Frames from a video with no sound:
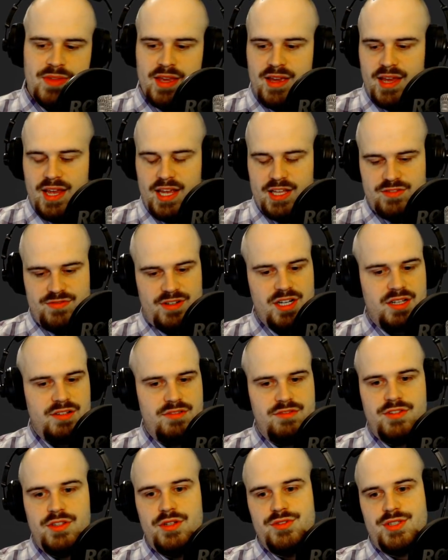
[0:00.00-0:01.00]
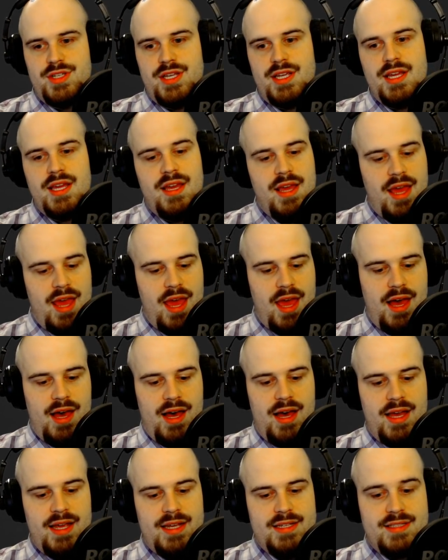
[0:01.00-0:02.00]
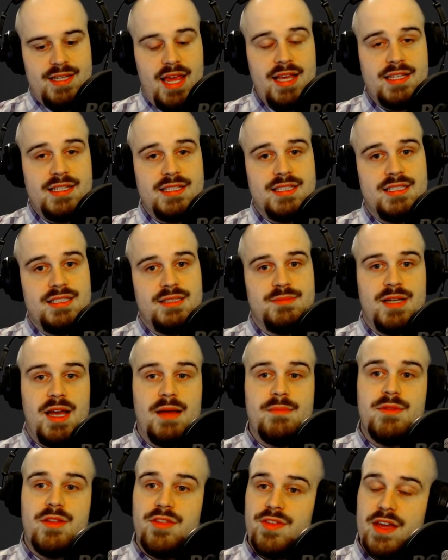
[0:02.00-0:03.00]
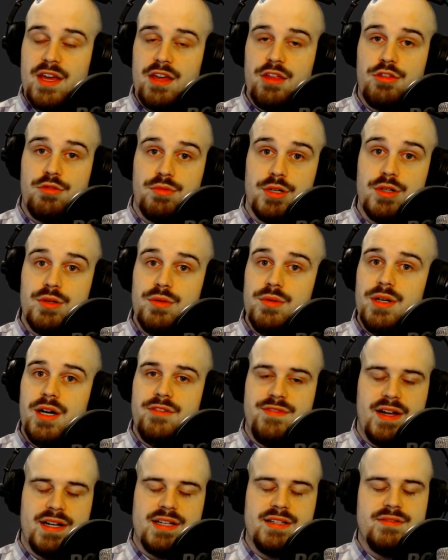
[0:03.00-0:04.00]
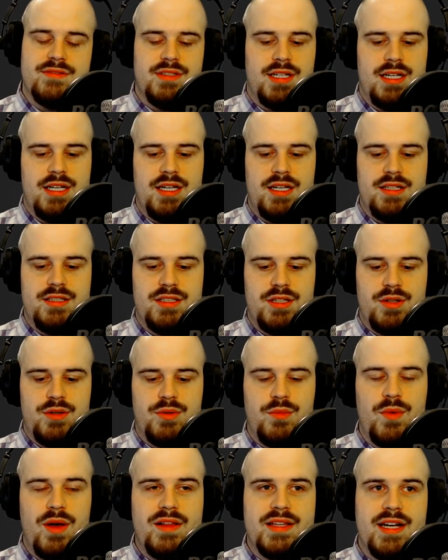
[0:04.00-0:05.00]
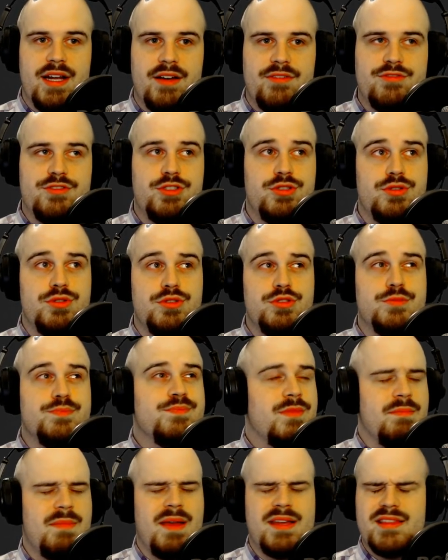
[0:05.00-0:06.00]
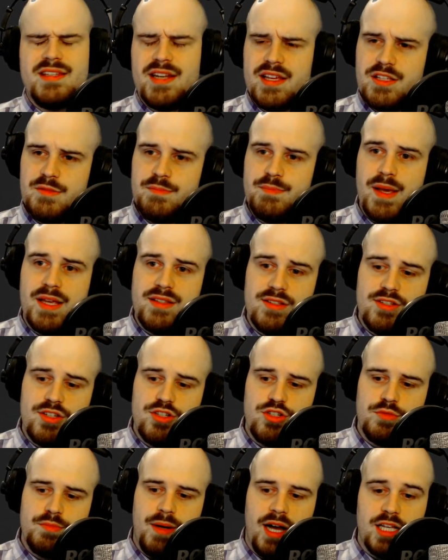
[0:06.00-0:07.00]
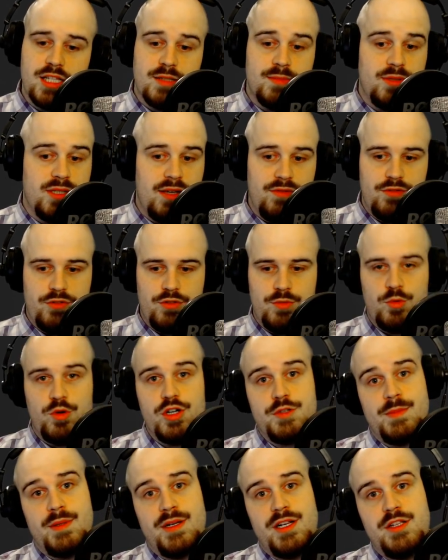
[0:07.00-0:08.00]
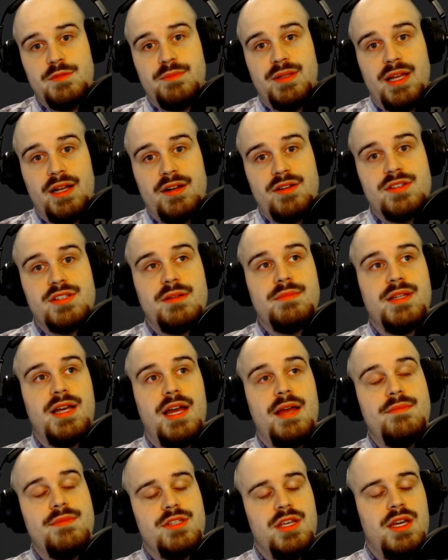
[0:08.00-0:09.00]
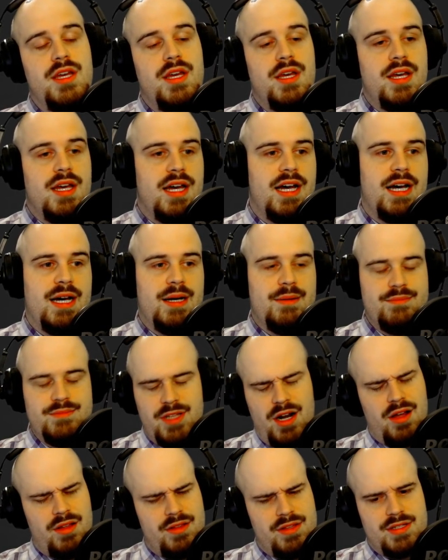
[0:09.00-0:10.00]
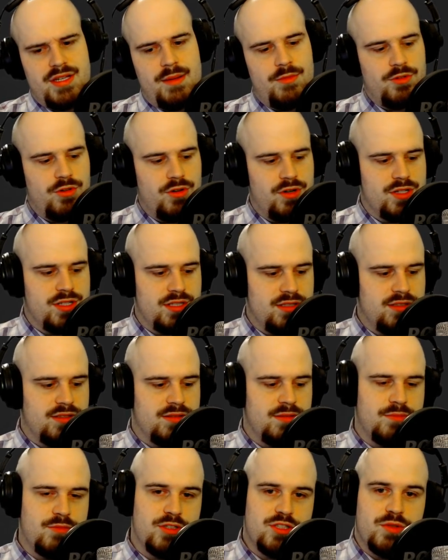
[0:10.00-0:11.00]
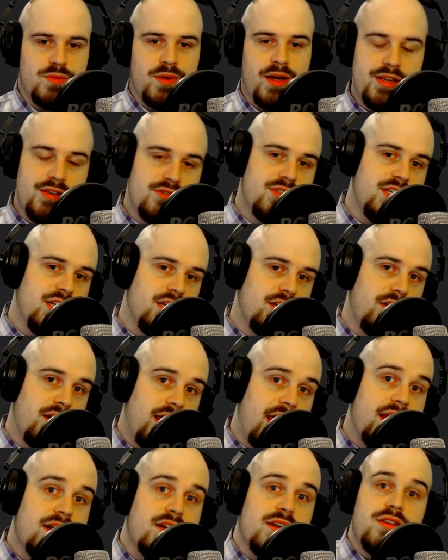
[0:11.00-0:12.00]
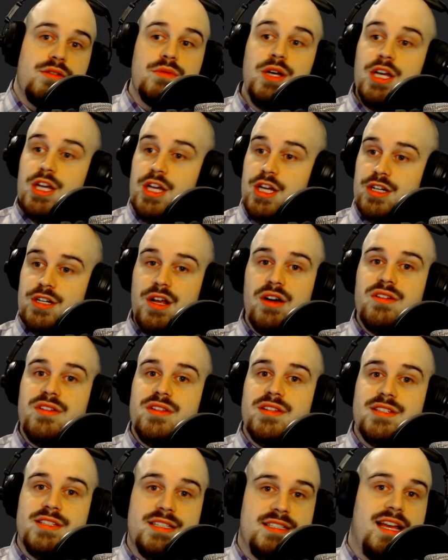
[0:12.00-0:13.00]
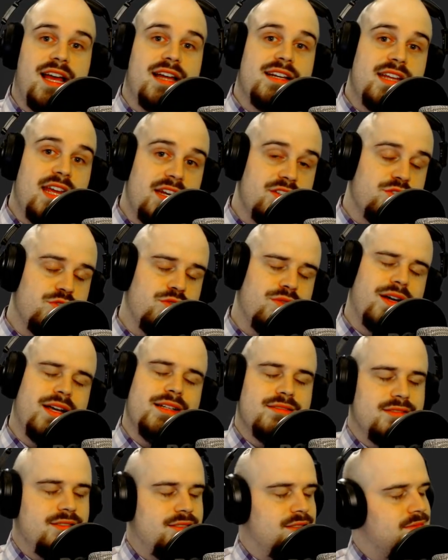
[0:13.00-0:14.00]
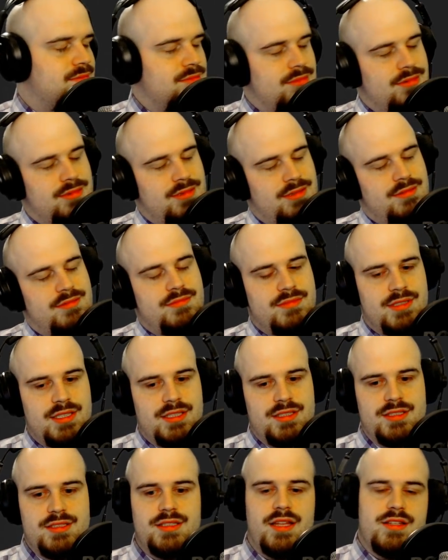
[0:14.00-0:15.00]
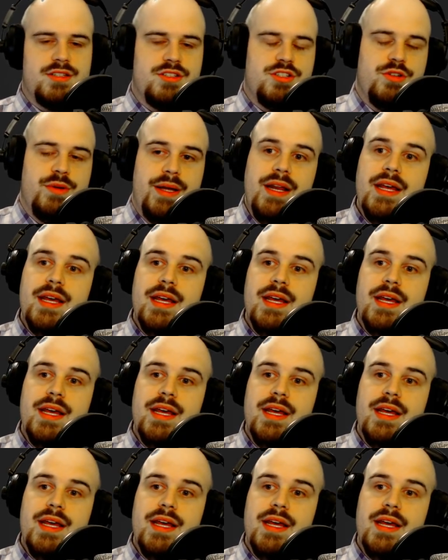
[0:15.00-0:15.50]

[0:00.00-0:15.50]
It's very confusing. It takes some time to think through, well enough to make the best decision possible, even for more experienced players sometimes. Not all the time, of course. Once in a while you see a good hand and you know that this exact hand is great, and so there's nothing to it.